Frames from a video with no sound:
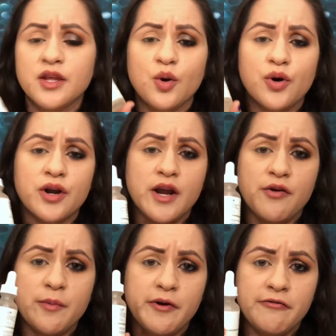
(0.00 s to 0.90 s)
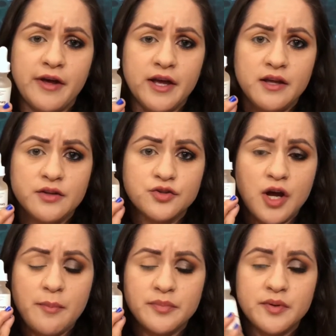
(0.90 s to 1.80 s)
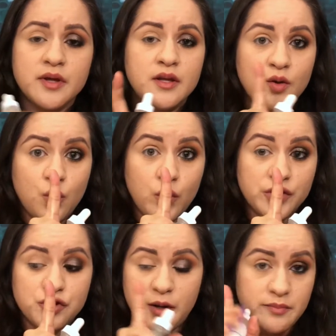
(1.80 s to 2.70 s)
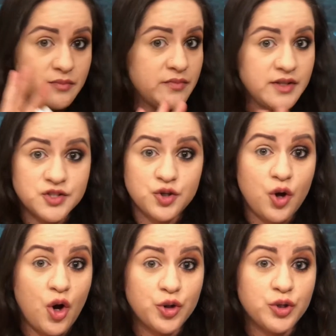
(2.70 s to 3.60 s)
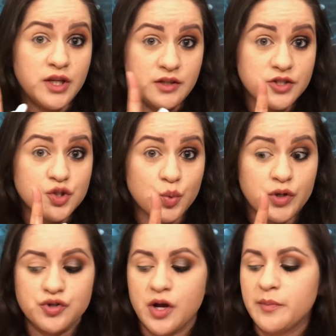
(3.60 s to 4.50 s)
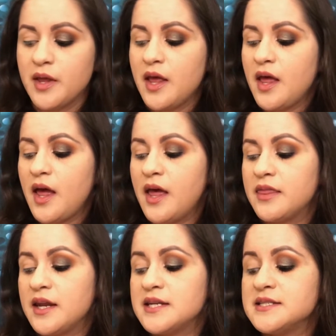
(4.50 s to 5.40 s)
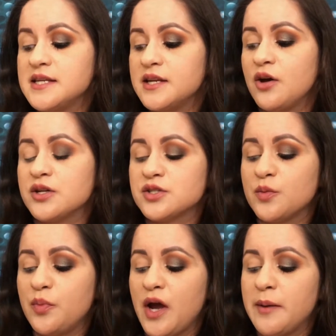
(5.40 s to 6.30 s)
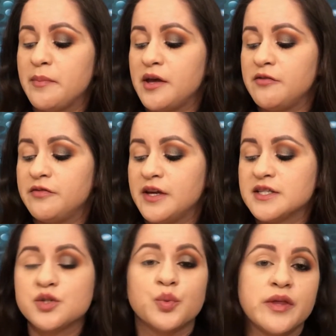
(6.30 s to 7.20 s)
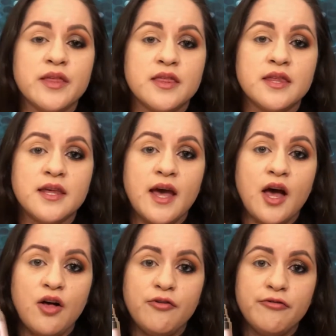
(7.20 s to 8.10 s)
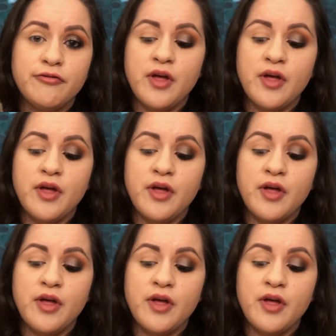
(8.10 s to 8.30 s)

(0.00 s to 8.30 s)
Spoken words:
Ordinary Buffet drop. 1 drop. It's all you need, just 1 drop. And then I did also prime my face with the e.l.f.